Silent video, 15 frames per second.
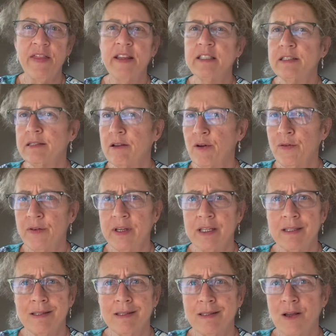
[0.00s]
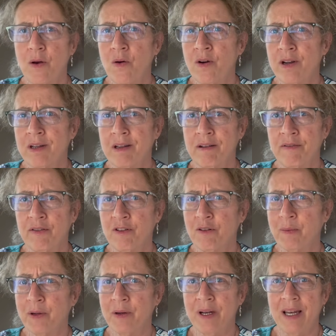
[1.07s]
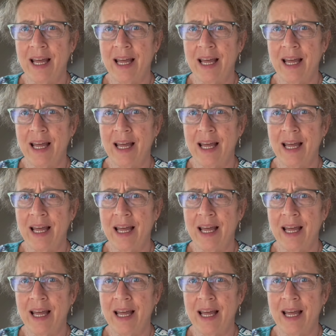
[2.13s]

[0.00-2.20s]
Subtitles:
And the sofa is so uncomfortable to